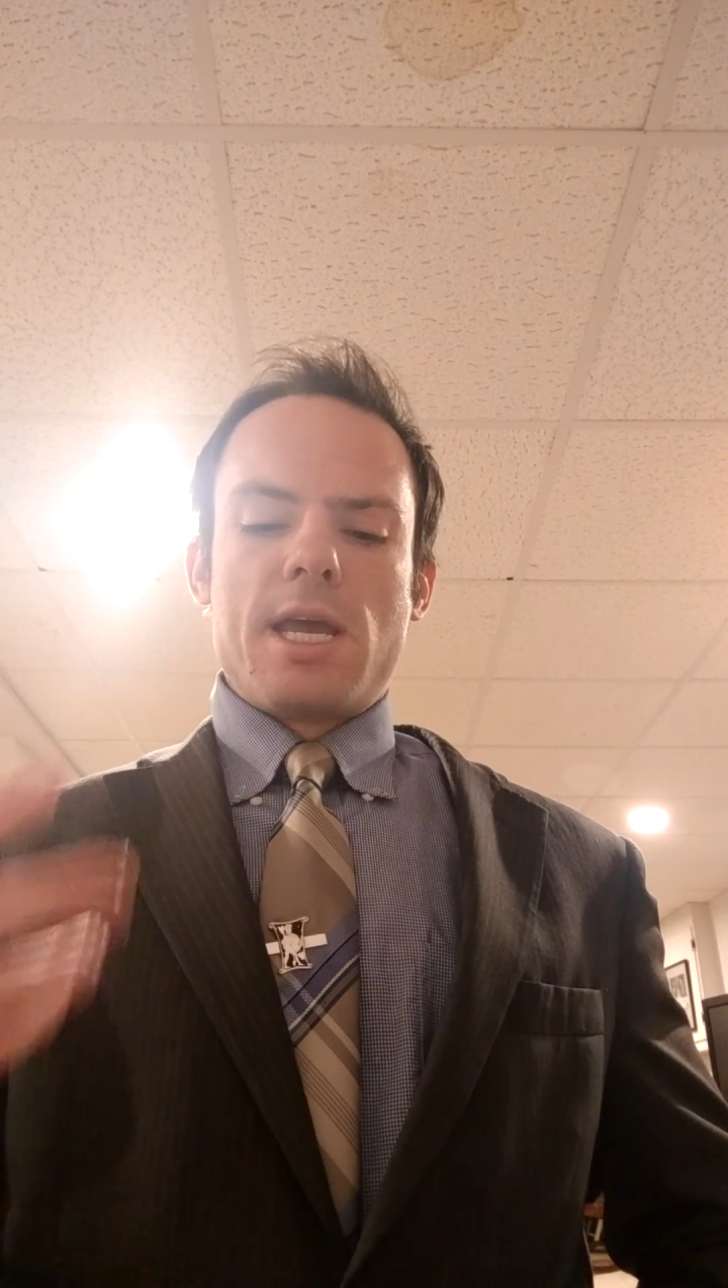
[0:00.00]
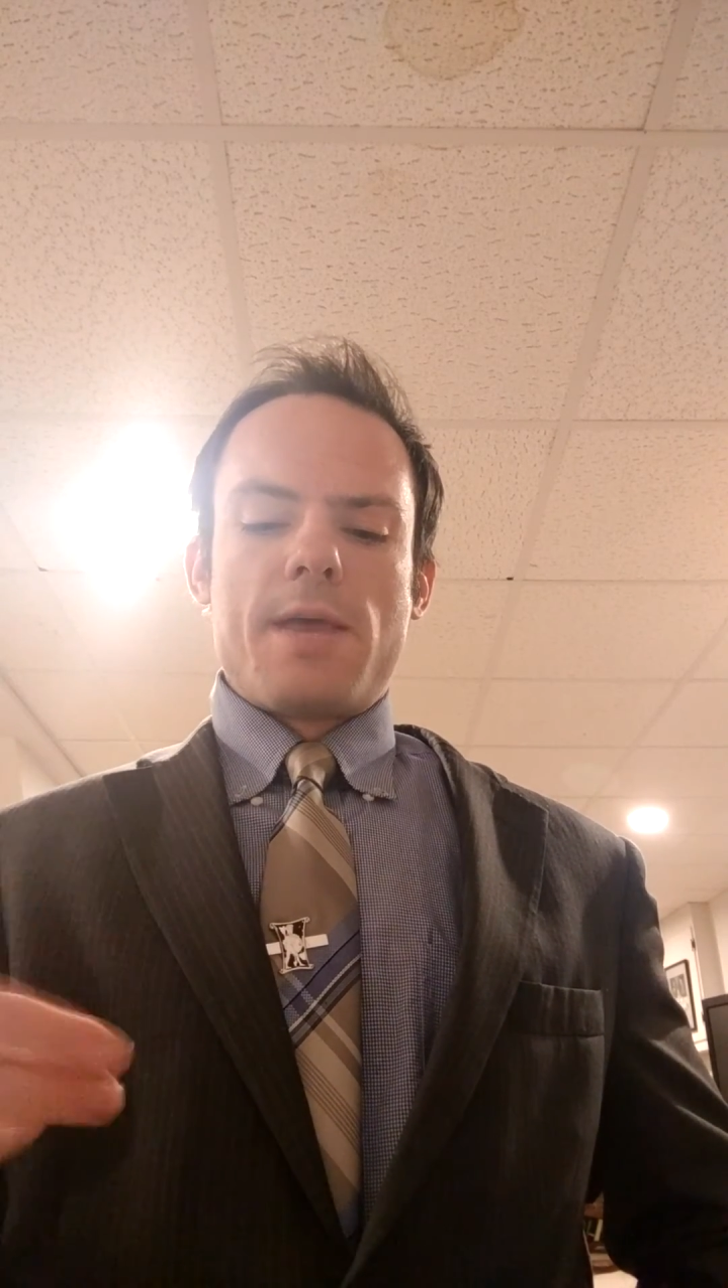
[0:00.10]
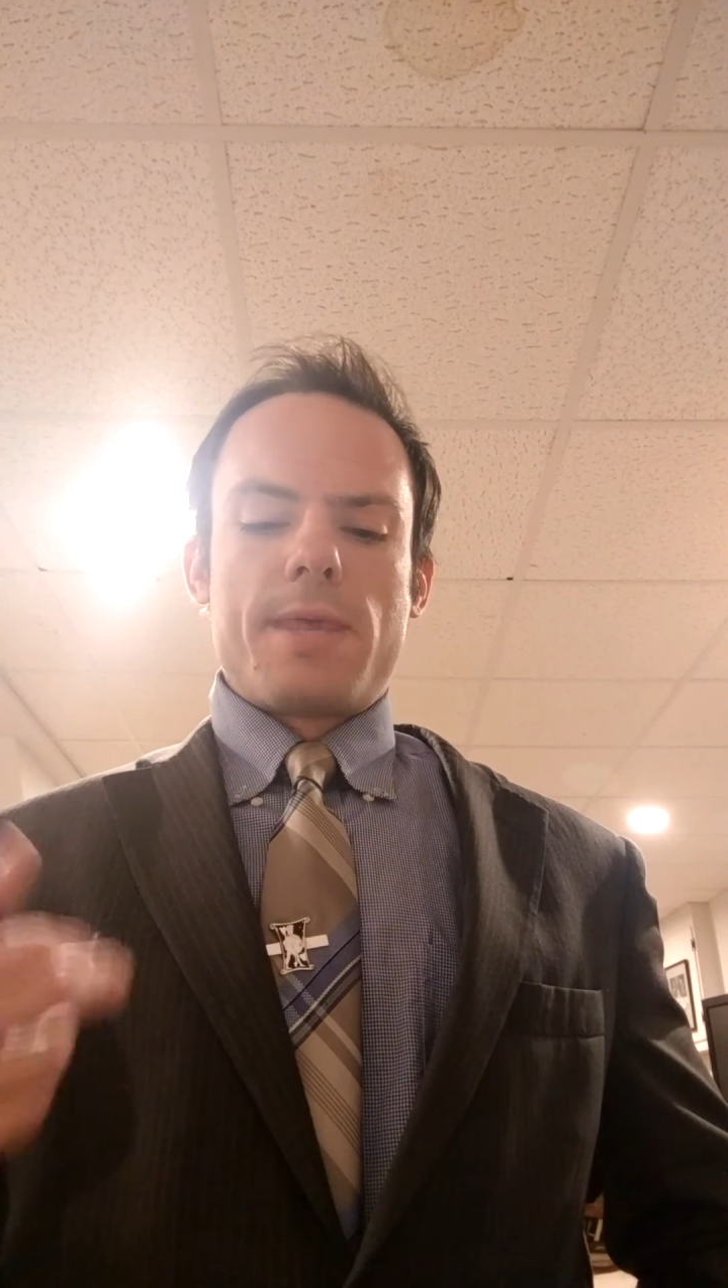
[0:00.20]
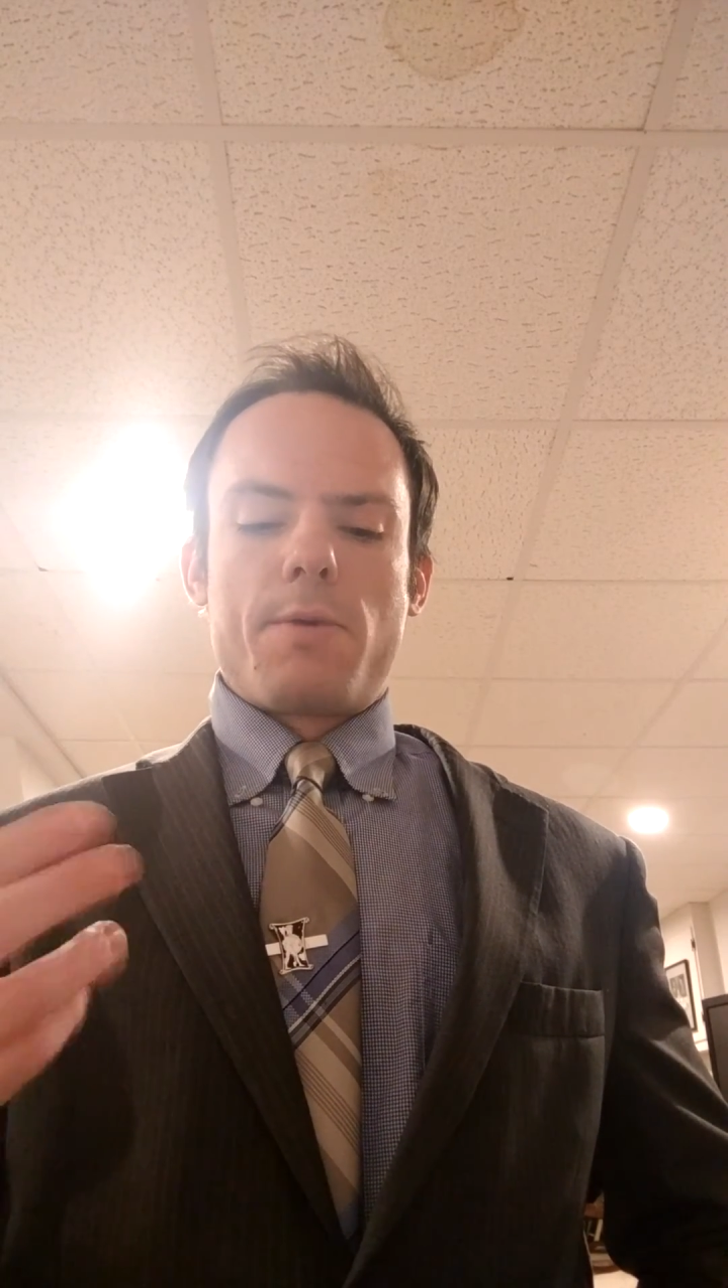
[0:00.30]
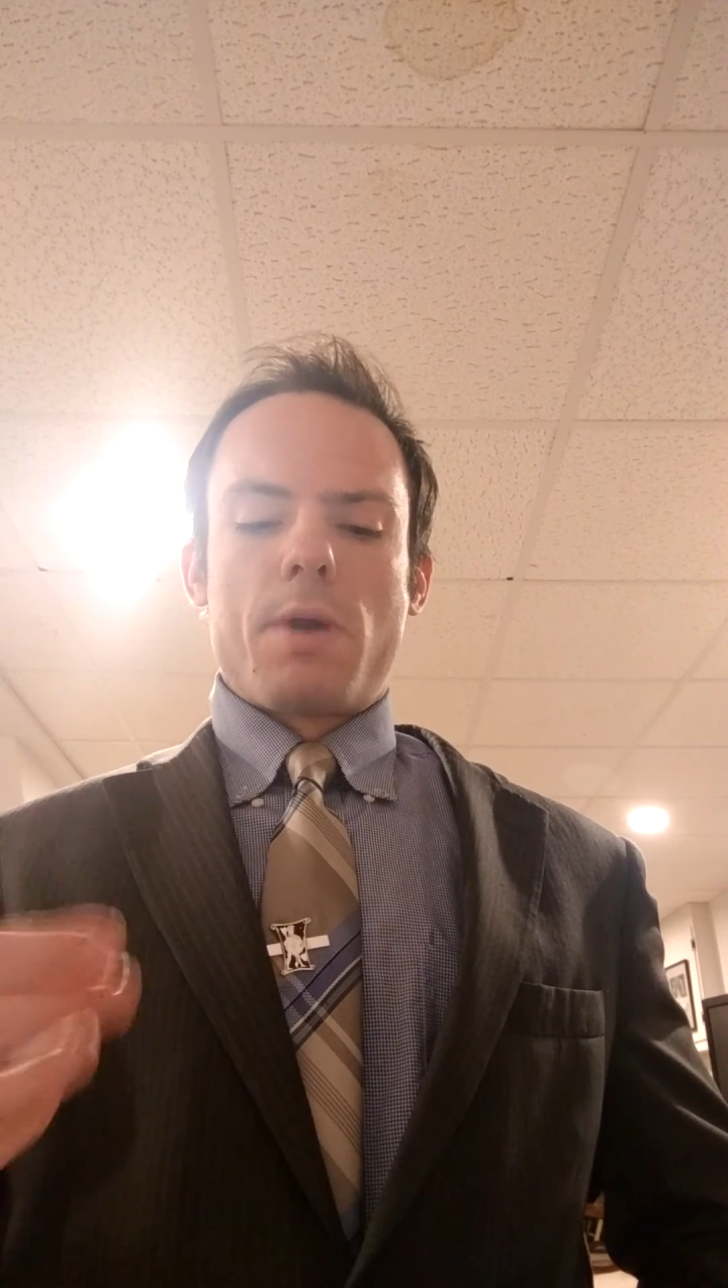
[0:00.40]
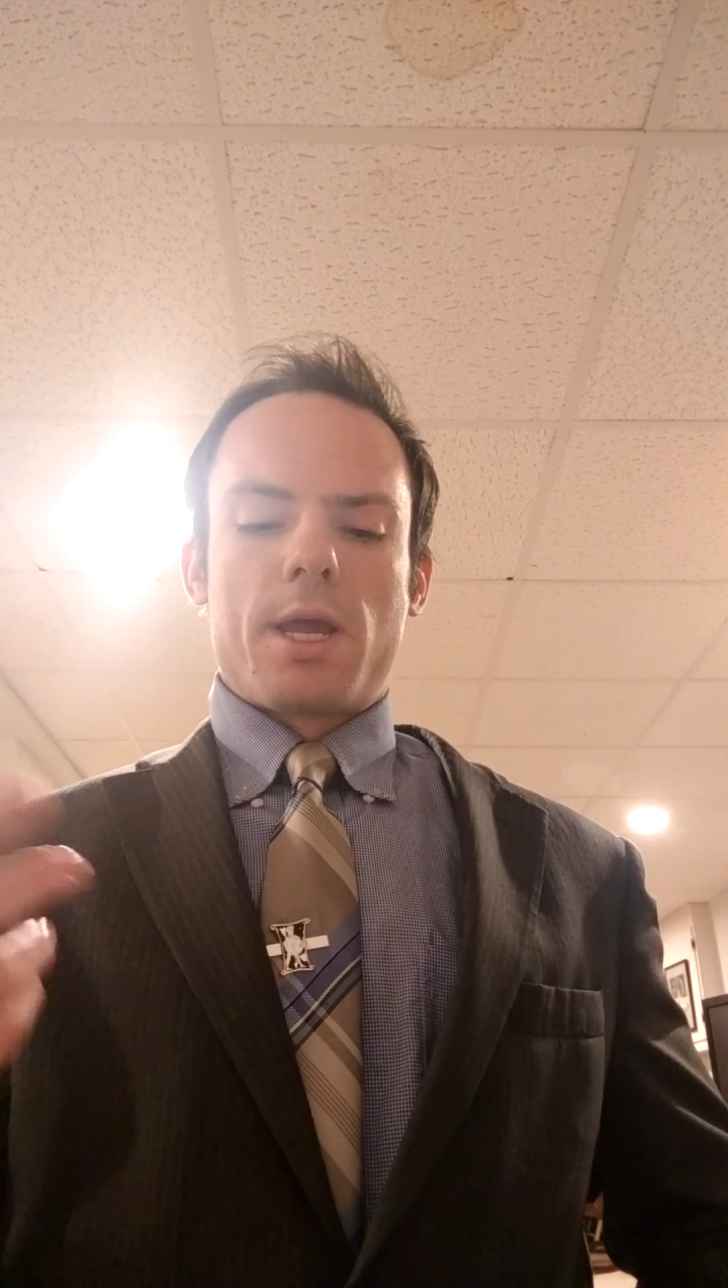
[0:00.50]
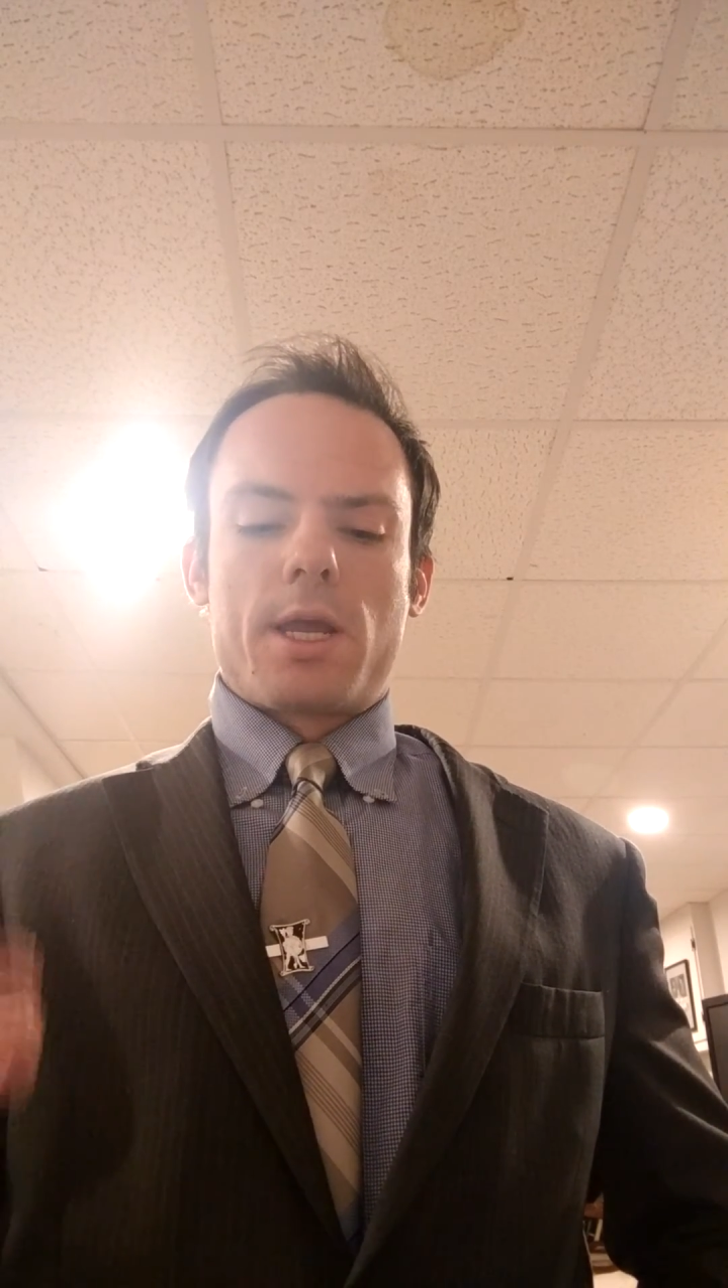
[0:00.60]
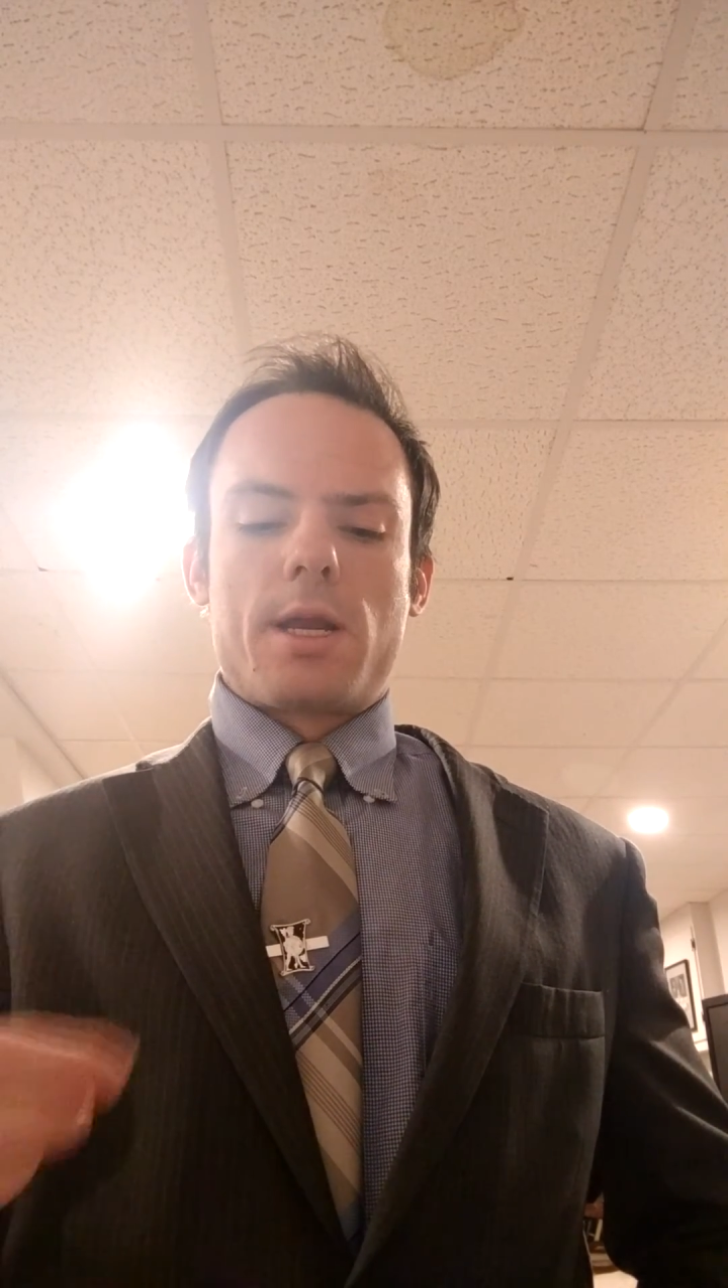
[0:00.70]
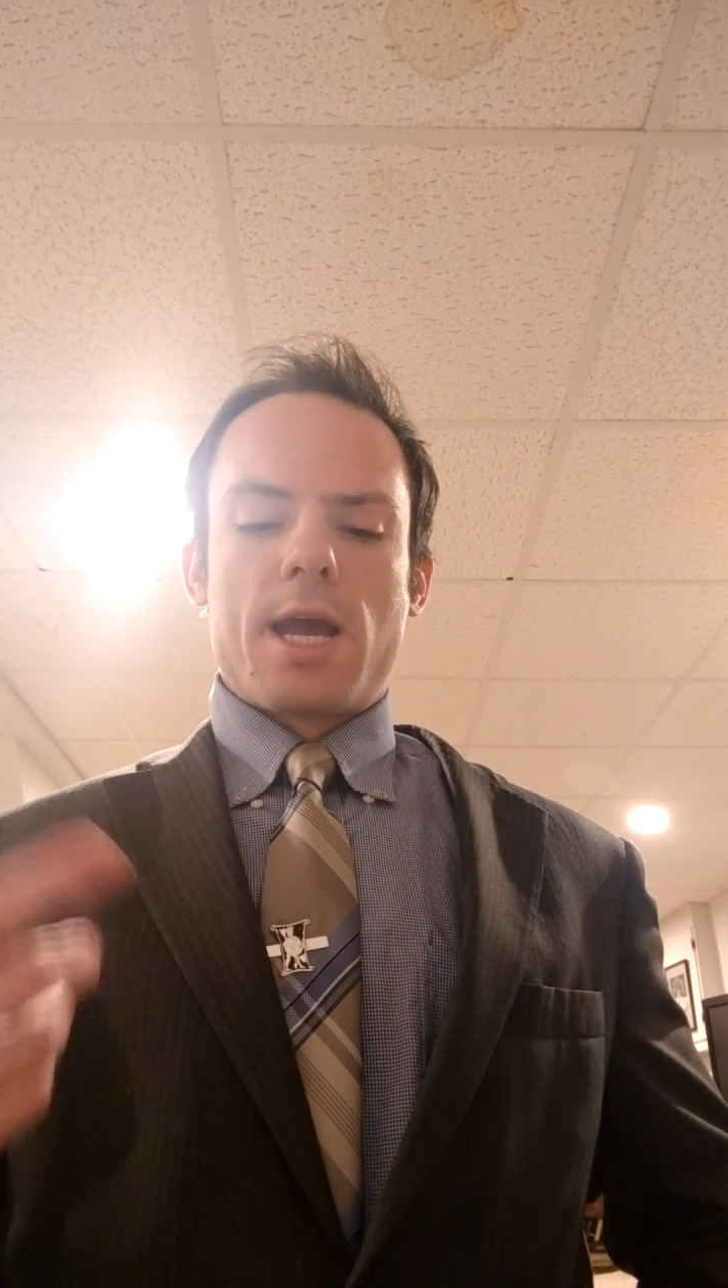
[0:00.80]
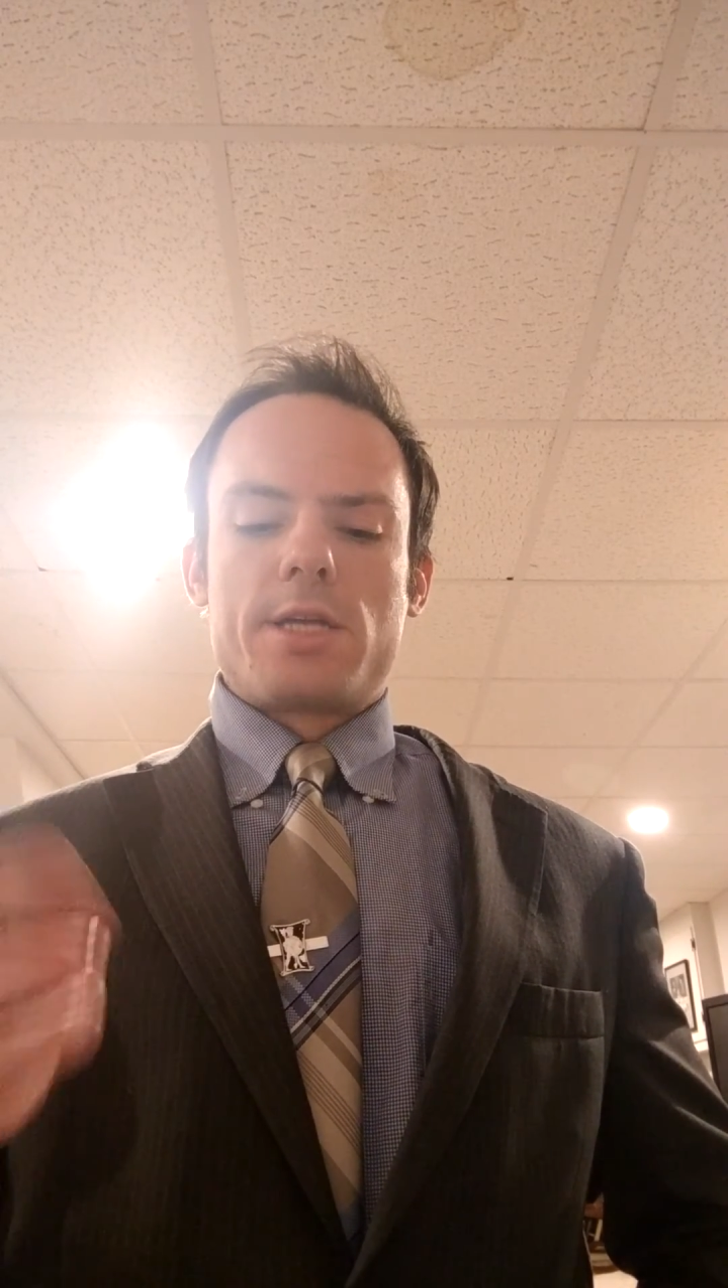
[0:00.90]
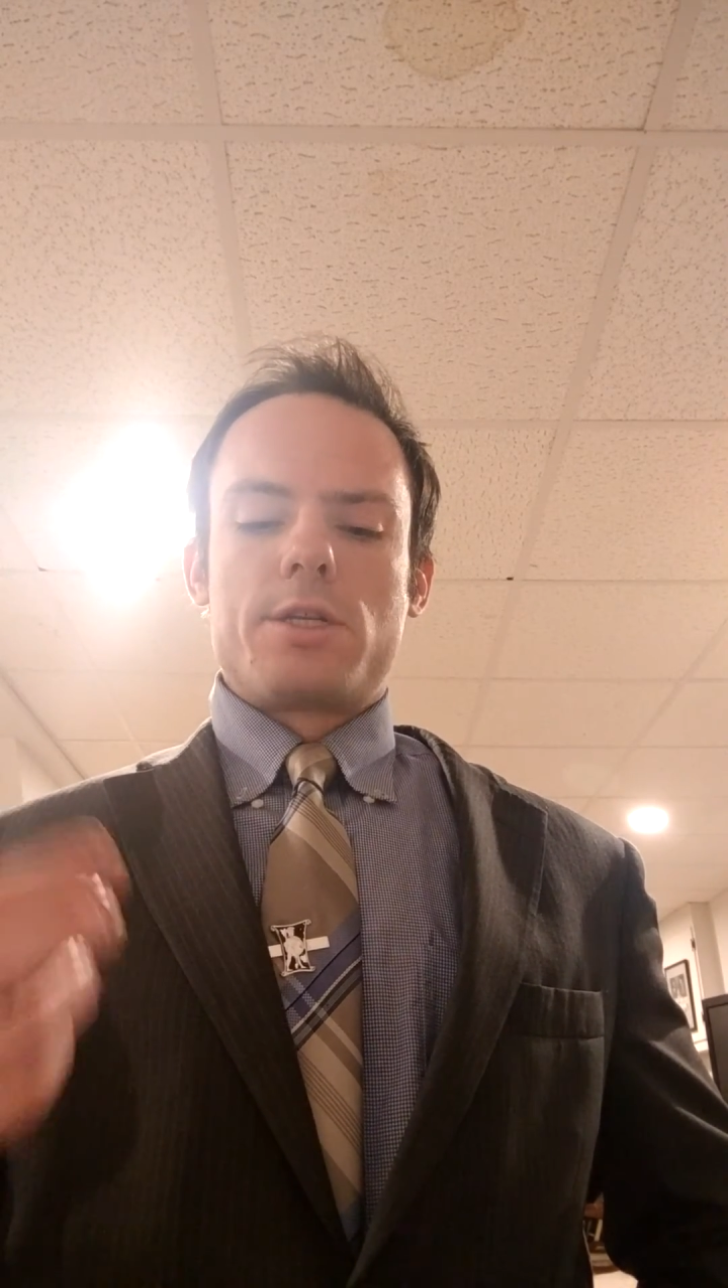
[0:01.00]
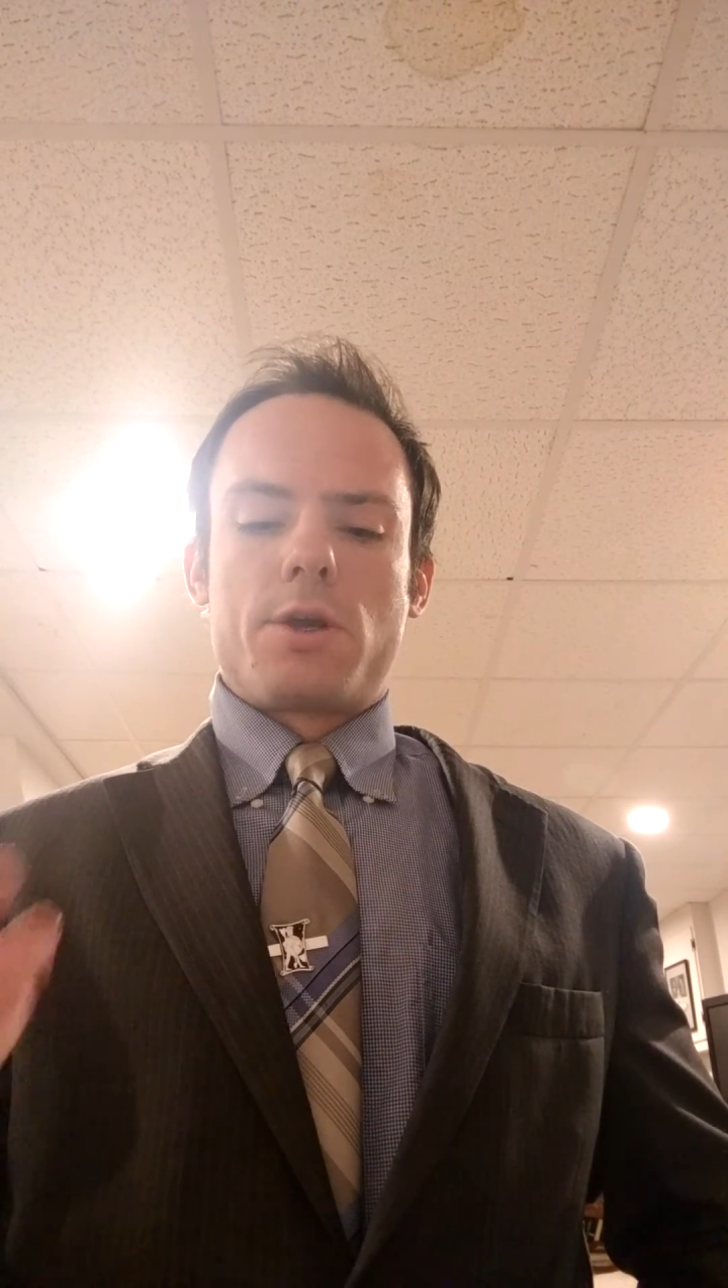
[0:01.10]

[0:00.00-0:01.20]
and they recognize